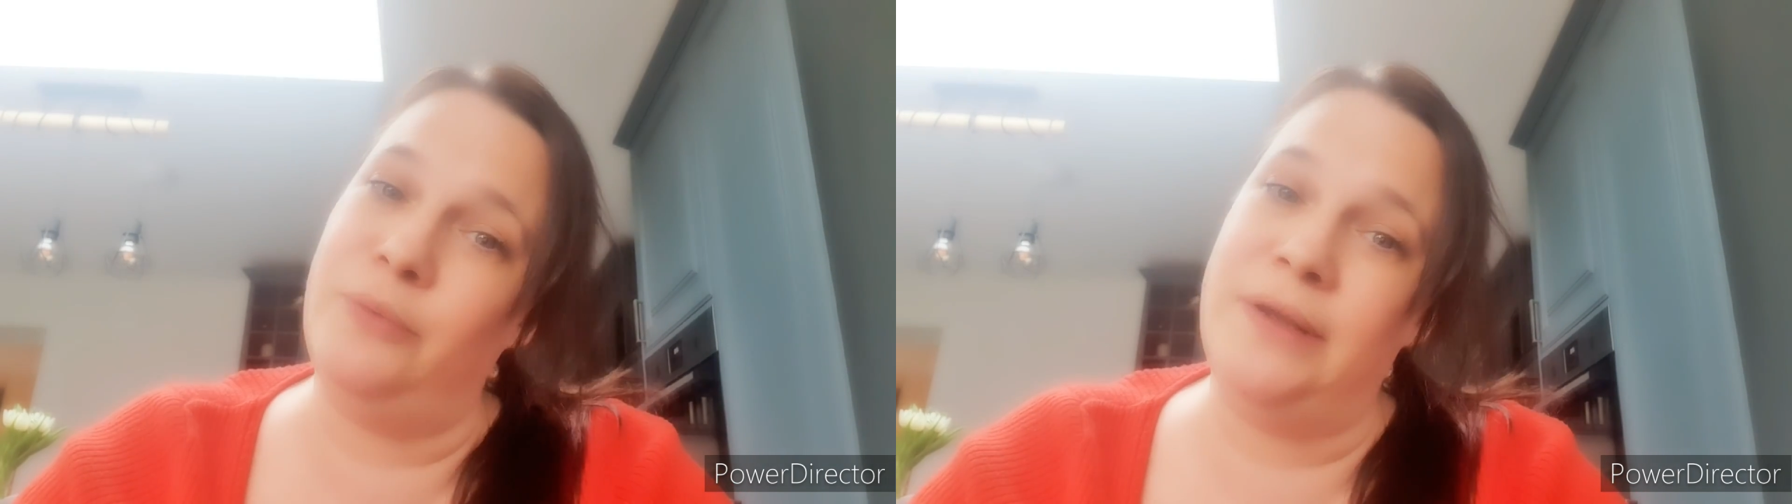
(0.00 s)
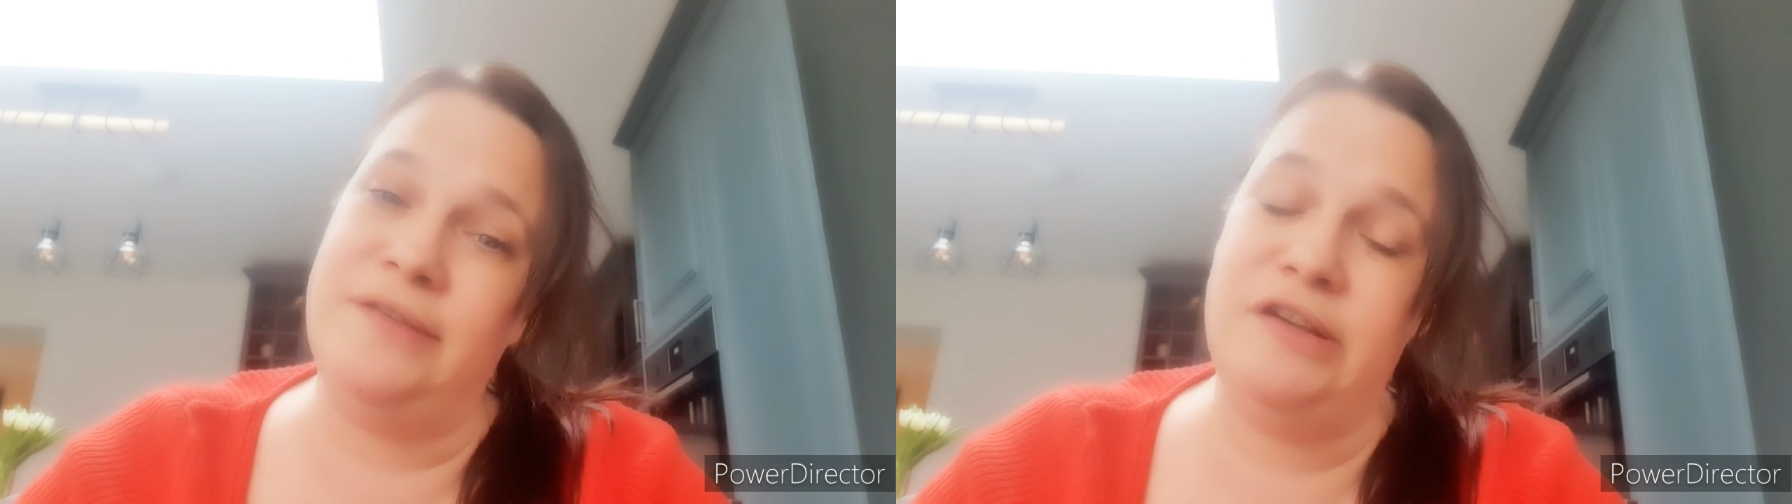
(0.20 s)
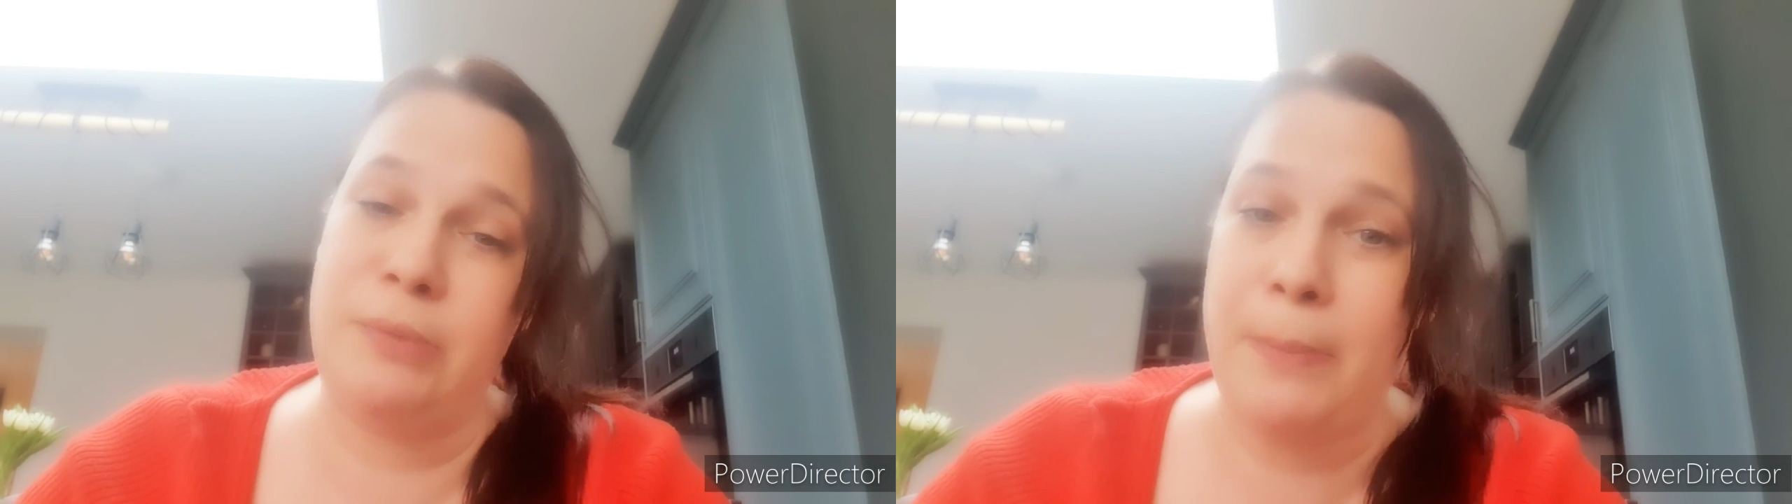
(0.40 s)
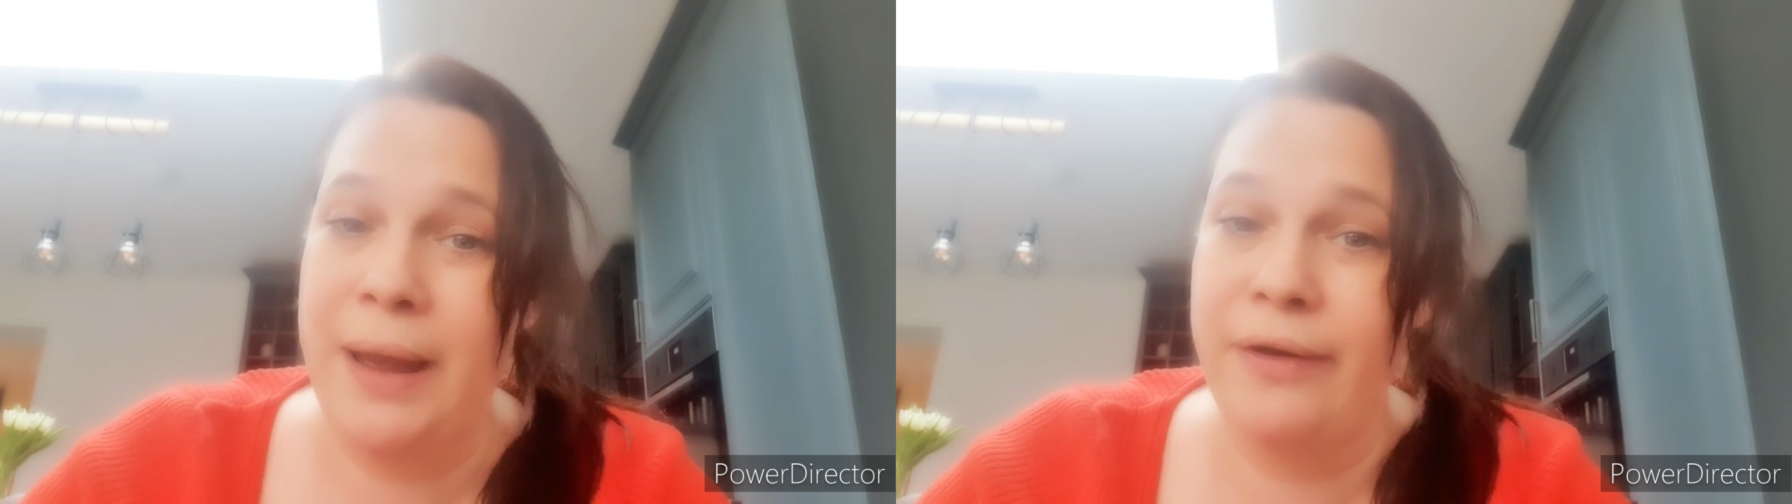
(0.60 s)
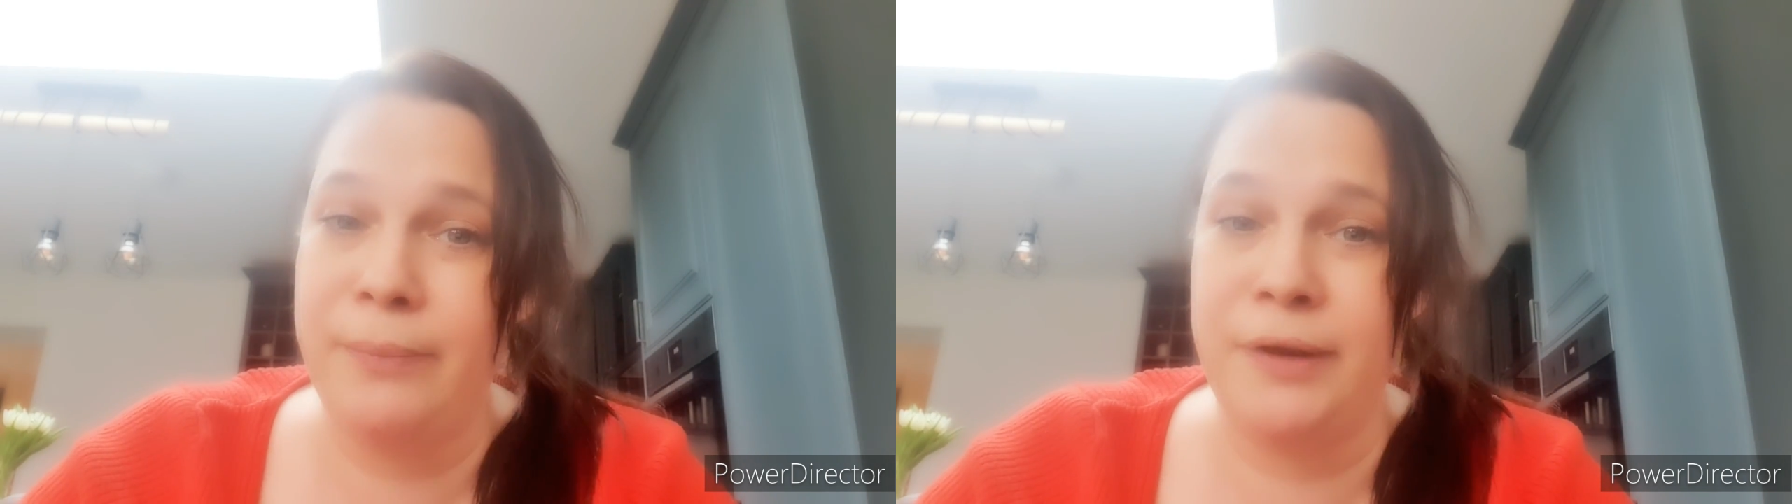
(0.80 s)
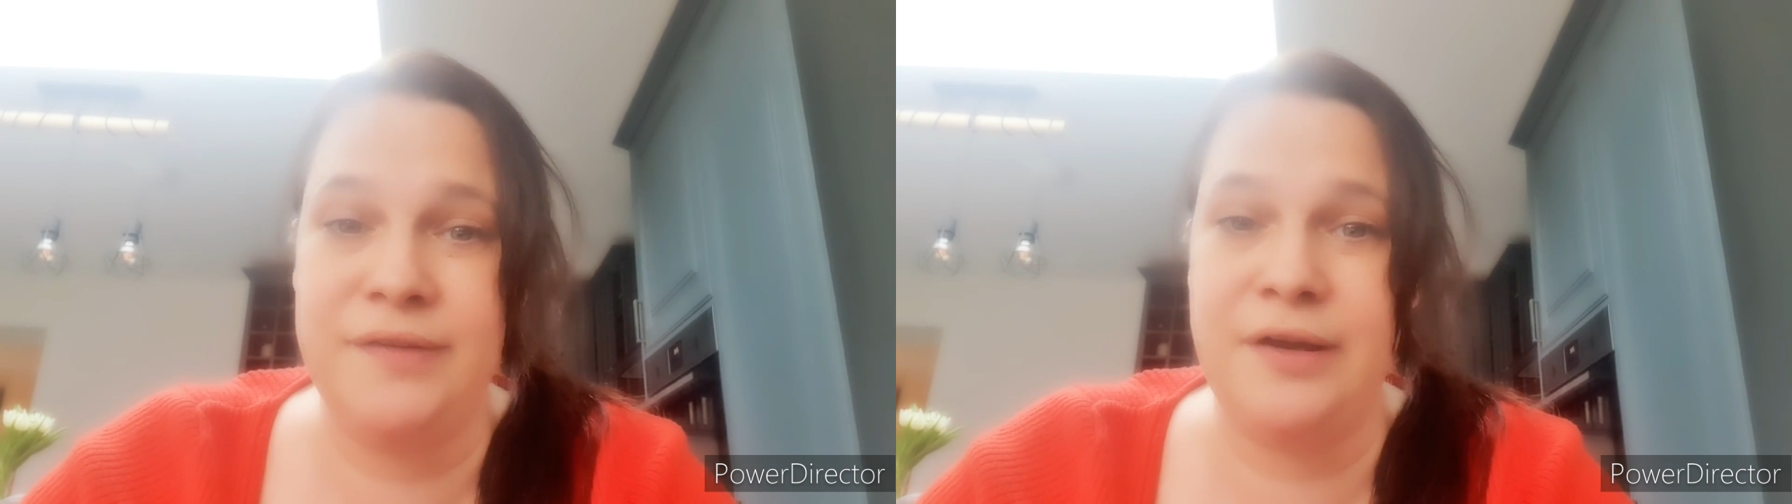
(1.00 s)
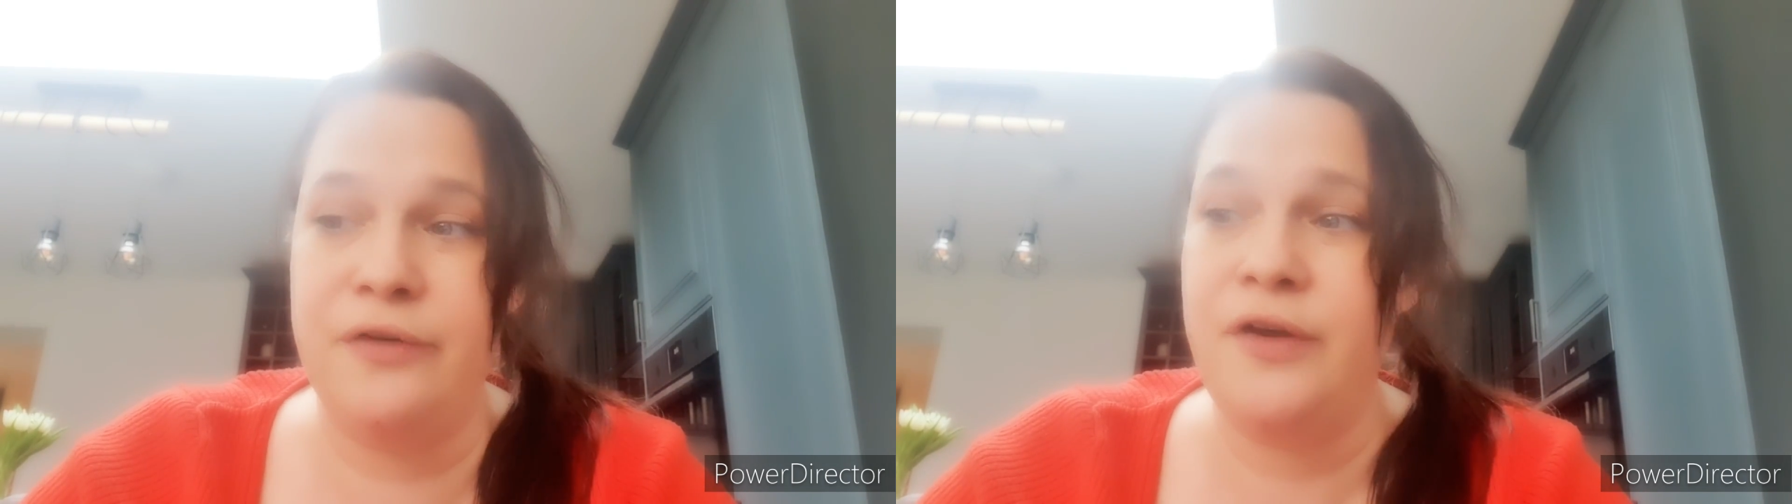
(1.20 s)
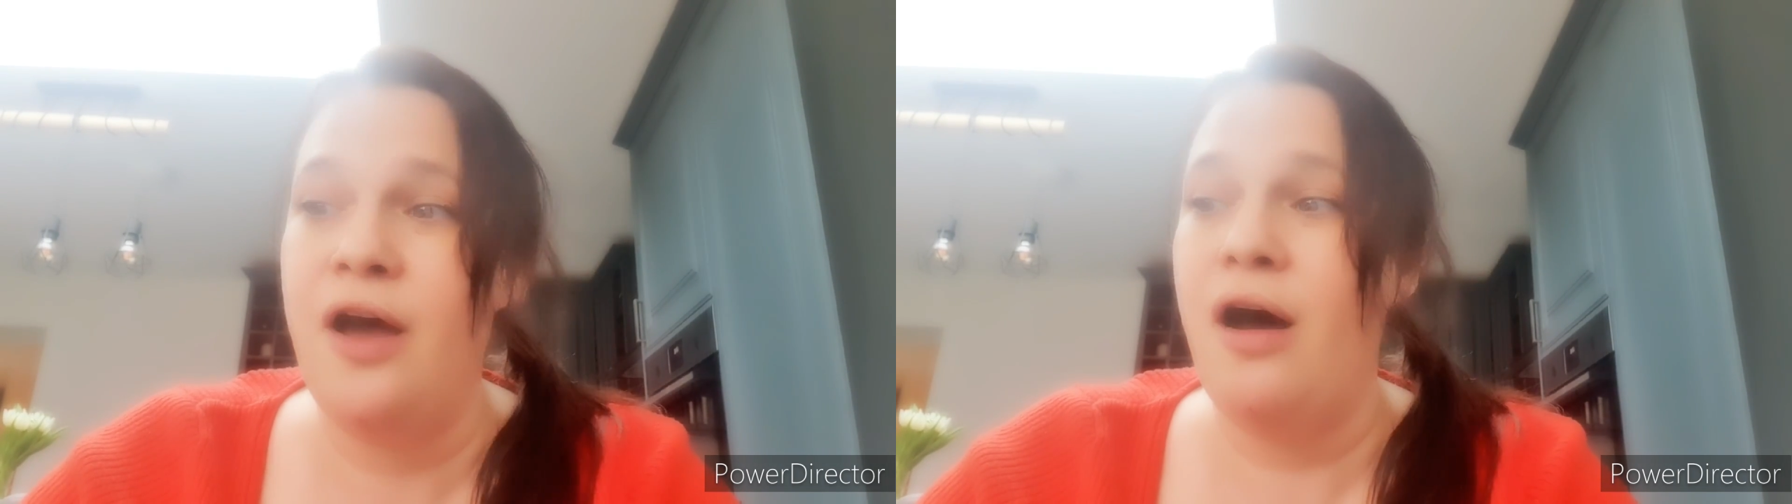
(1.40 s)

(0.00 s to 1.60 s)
went into preparing myself.